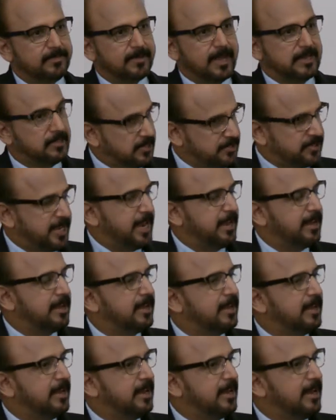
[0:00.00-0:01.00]
As I
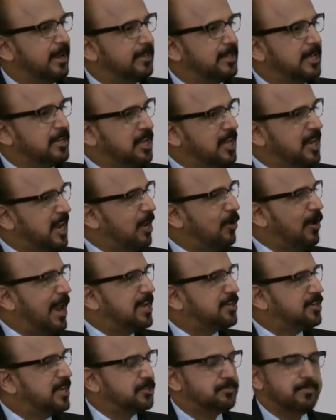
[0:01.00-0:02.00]
said, the
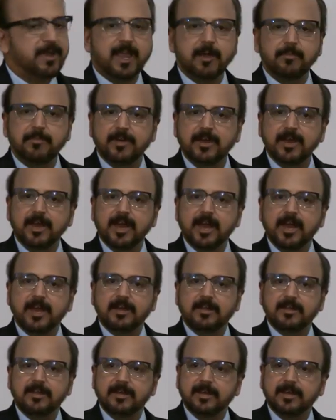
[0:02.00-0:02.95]
deregulation has become uh,